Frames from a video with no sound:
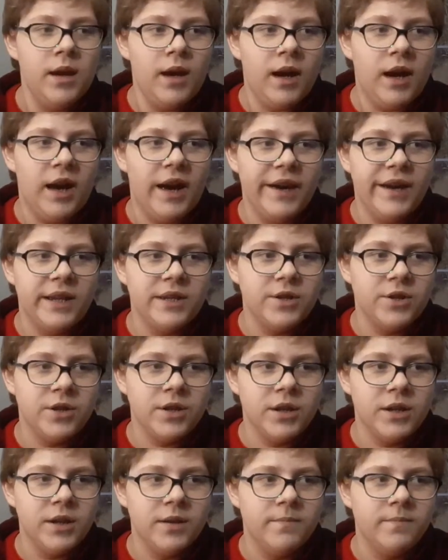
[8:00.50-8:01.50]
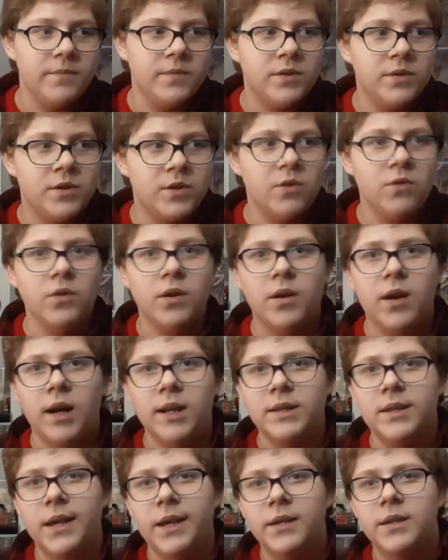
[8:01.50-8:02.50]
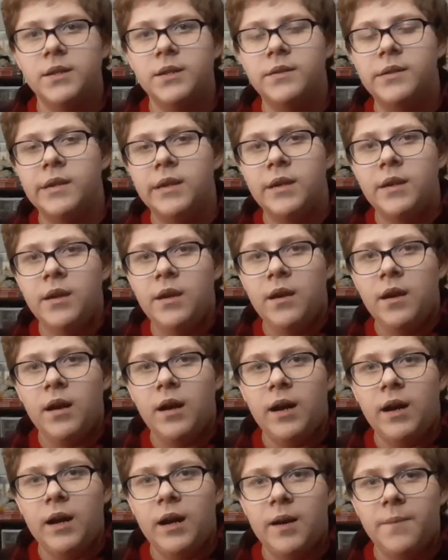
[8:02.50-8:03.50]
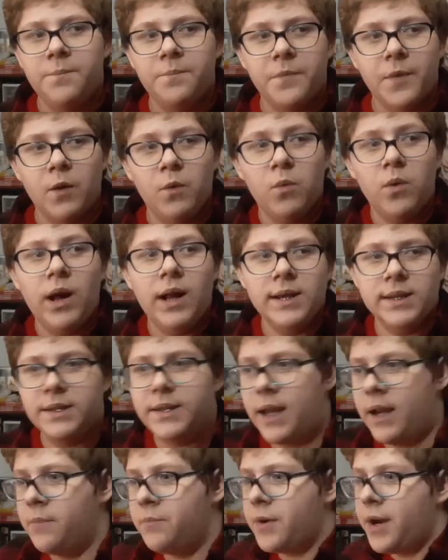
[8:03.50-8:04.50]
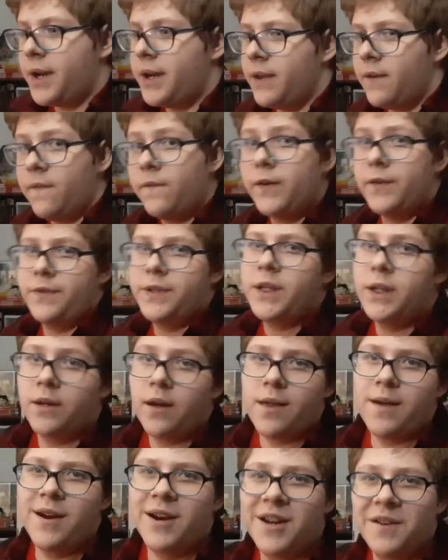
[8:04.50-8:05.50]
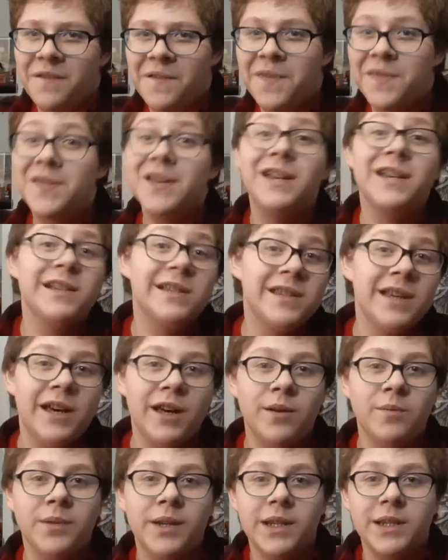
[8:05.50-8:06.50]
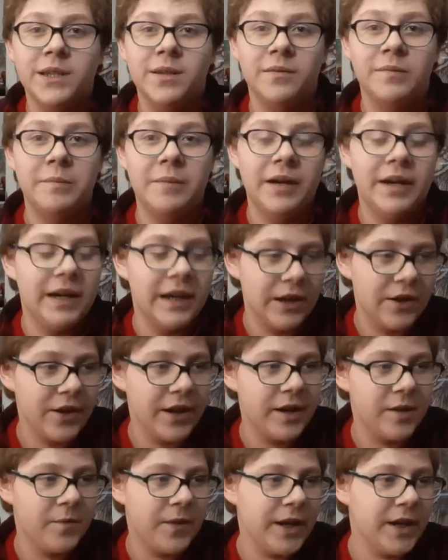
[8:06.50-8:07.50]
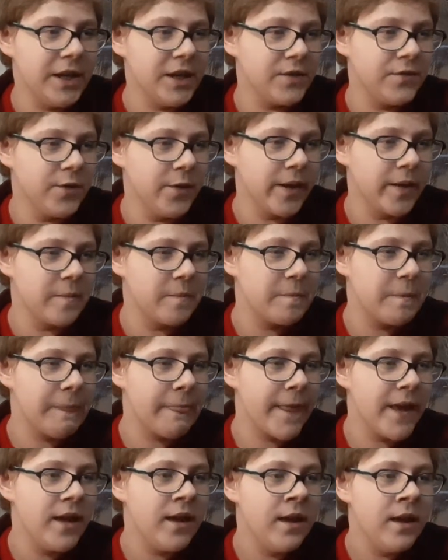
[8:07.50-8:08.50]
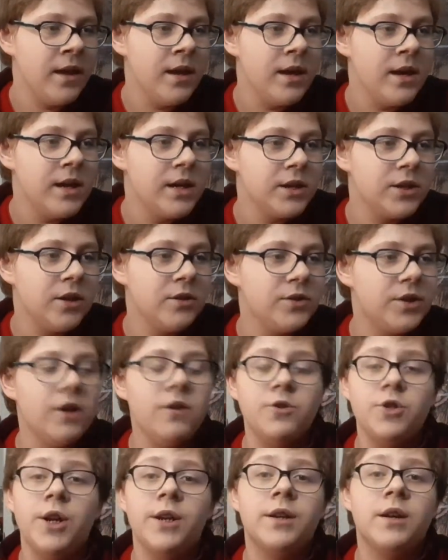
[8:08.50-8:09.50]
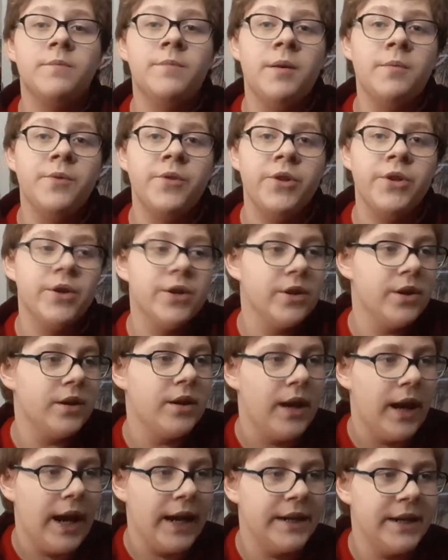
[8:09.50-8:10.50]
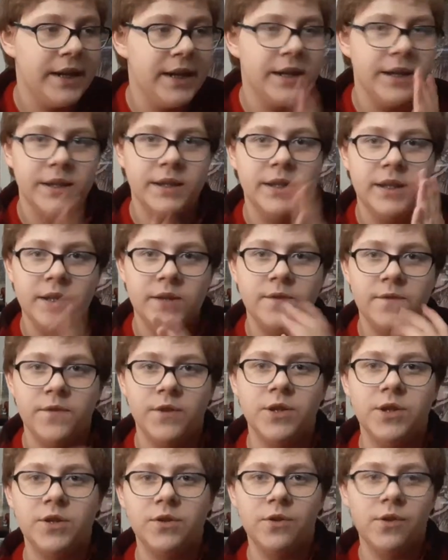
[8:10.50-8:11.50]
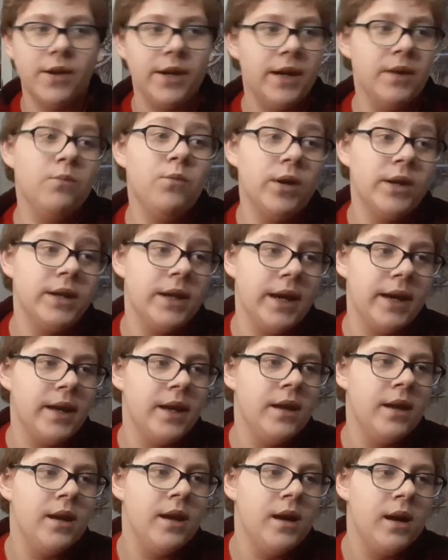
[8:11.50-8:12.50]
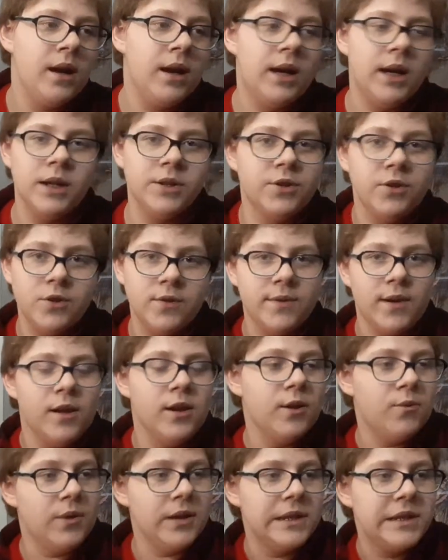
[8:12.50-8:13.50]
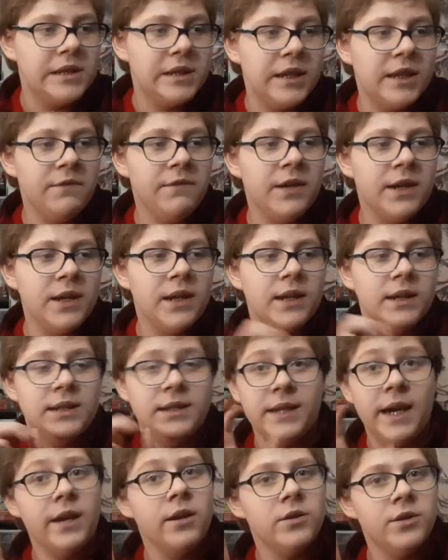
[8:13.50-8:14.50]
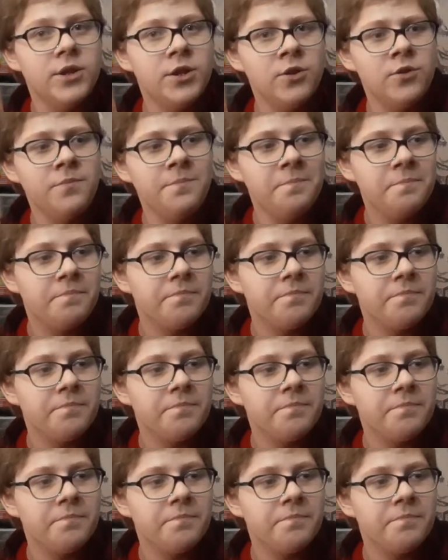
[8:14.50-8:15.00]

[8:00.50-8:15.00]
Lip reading: I entered a school contest whilst I'm writing 15 other different things to help get some creative ideas flowing. So don't try to come up with your ideas for the story in one day. Don't do it all at once. Give it a day or two.